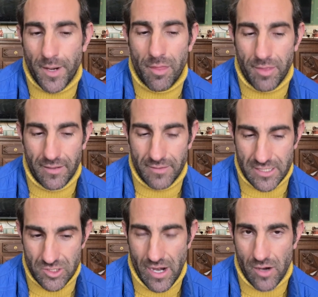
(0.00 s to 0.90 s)
but I think
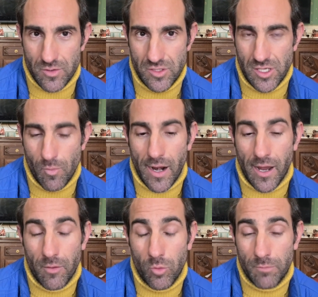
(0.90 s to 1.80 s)
this track will suit him well, and
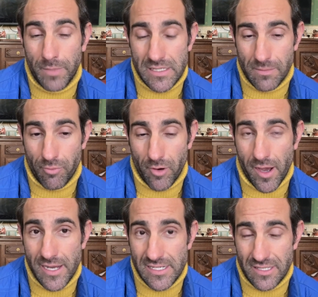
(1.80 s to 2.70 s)
I would be
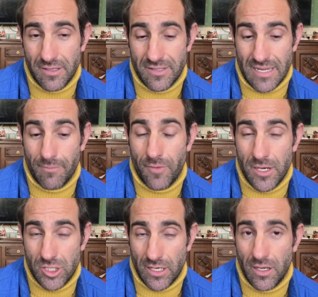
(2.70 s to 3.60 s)
surprised to see him
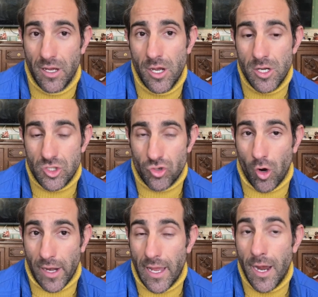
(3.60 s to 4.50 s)
finishing
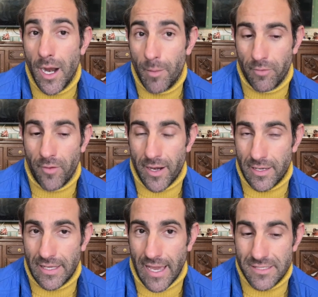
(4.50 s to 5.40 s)
strongly, provided
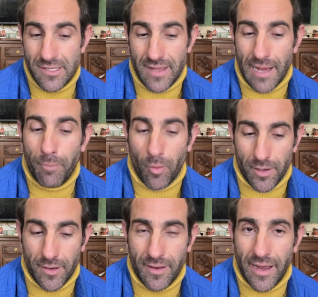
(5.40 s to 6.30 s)
he gets to that
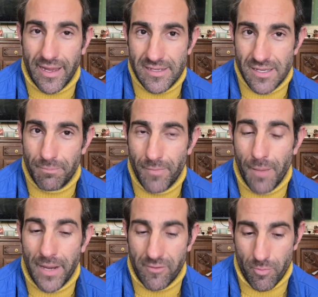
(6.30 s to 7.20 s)
point, and that is a
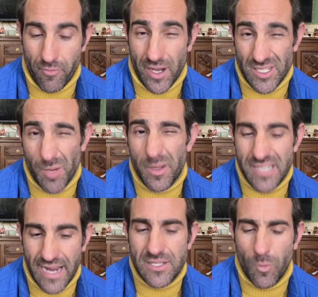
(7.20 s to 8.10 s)
bit of a proviso. But
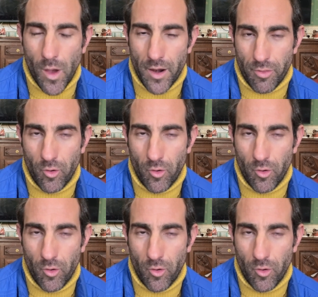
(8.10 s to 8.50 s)
10 to 1, I